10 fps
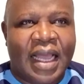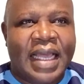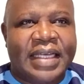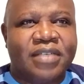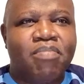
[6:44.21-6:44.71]

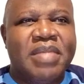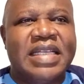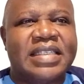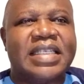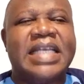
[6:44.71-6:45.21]
it
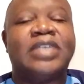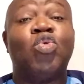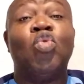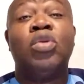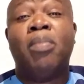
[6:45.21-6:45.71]
means it
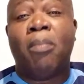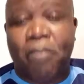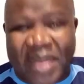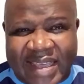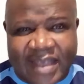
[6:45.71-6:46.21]
will
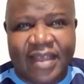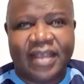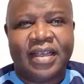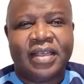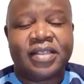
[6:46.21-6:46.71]

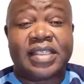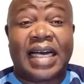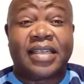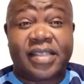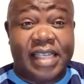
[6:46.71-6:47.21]
be
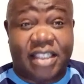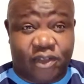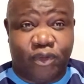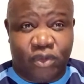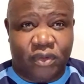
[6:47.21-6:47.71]

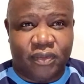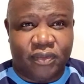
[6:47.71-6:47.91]
successful.